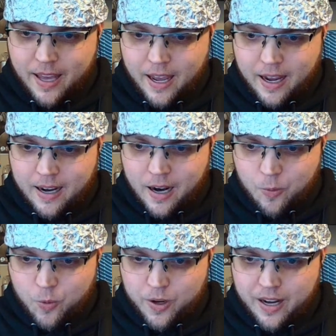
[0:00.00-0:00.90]
and I
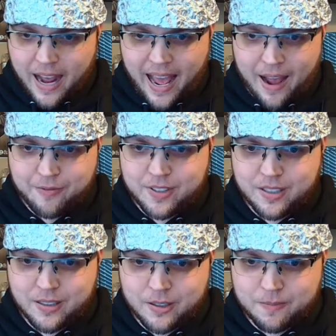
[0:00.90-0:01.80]
wouldn't have
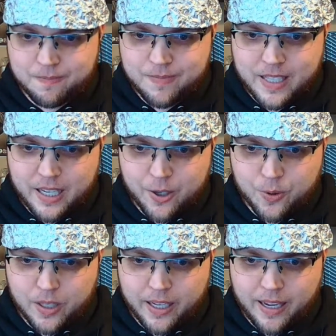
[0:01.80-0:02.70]
to get a
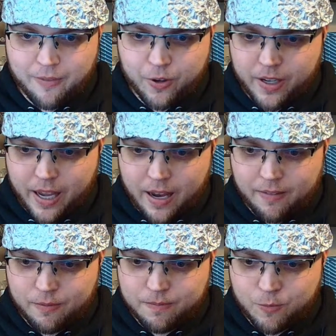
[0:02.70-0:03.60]
new link ever
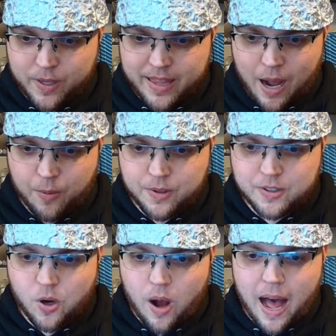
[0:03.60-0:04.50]
again with that one.
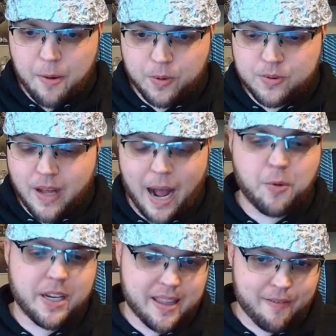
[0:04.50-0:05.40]
So I will
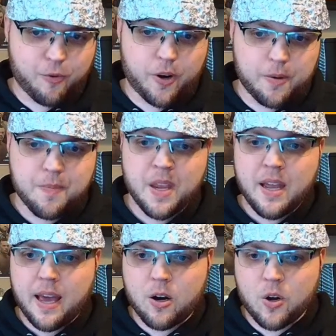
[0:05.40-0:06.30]
get that for you,
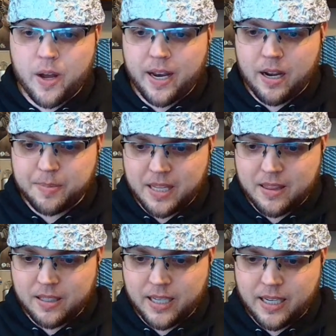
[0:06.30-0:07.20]
and I'll go ahead and
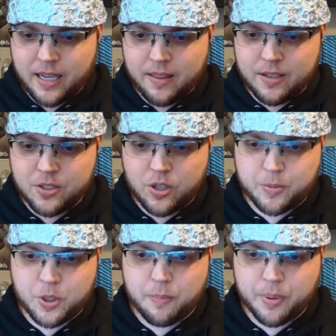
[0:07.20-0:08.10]
update the link in the
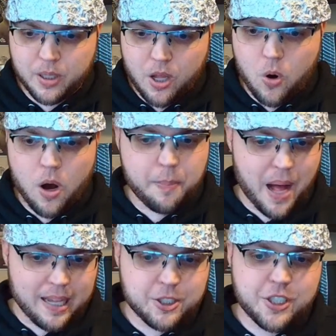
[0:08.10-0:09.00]
description below.
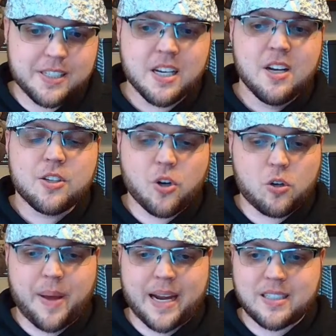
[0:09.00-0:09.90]
Apologies.
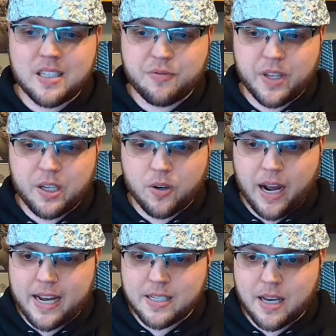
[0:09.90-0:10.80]
Circle back to this video,
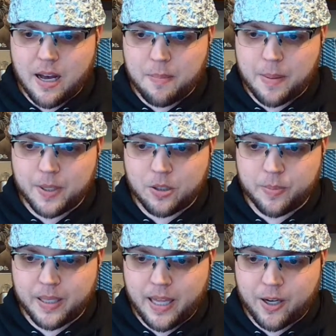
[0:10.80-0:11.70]
guys, maybe a little
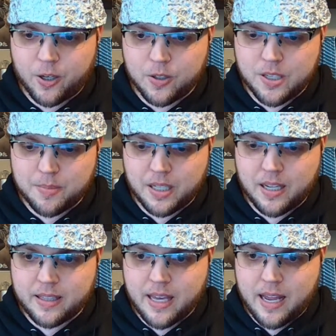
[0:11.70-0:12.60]
bit later or something
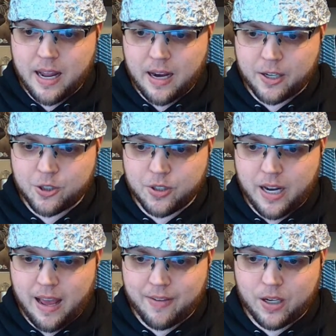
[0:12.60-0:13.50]
like that, and I
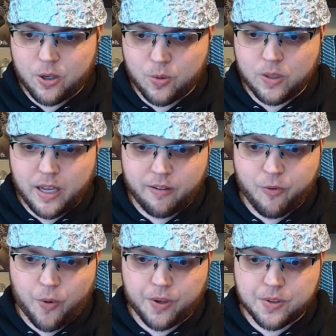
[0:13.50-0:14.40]
should have a new link
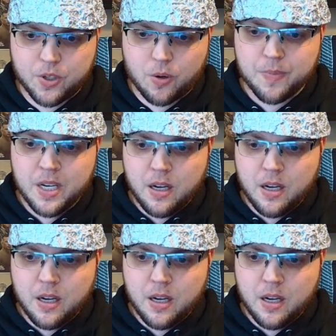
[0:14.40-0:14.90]
for you. So